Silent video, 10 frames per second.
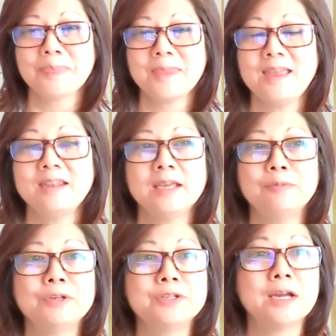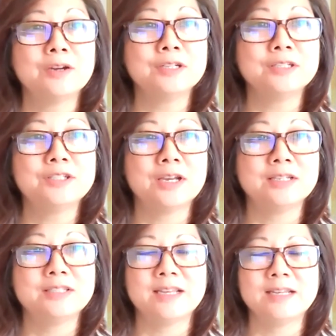And again, we're not going to
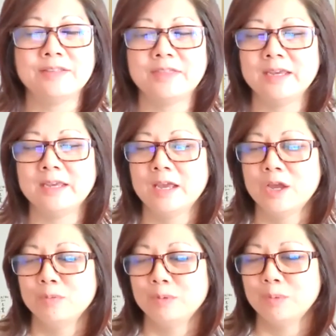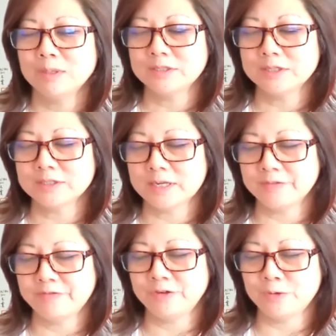judge anything. We want to just kind
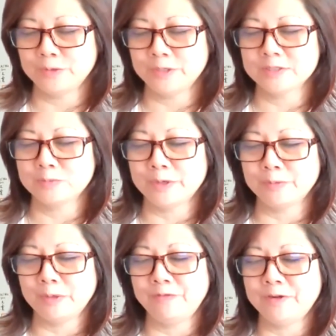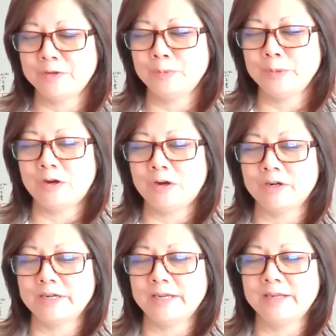of notice where we feel we
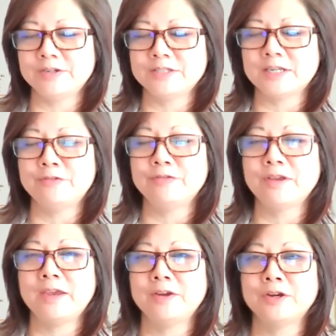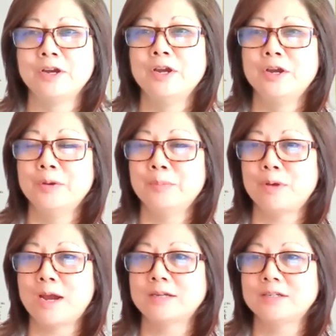are in our self-care
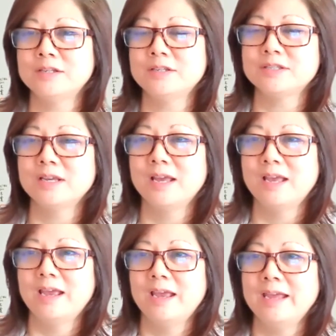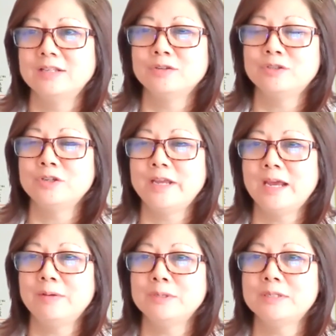practice. And so today
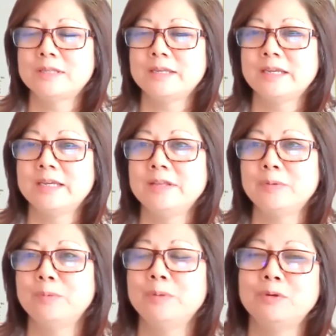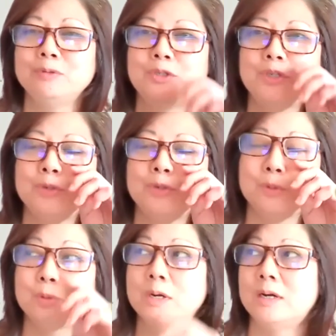I was thinking that we will
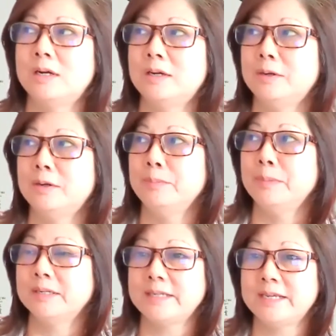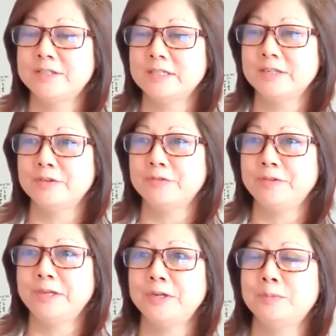do meditation in the
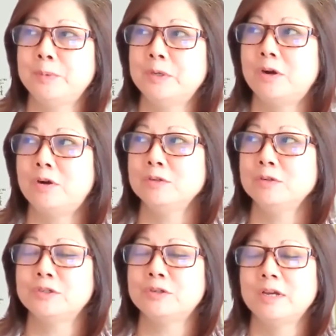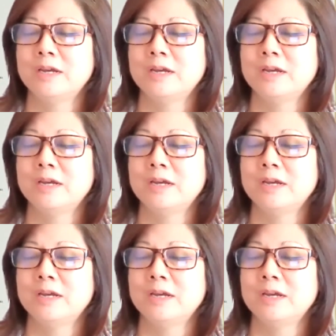field, but we'll also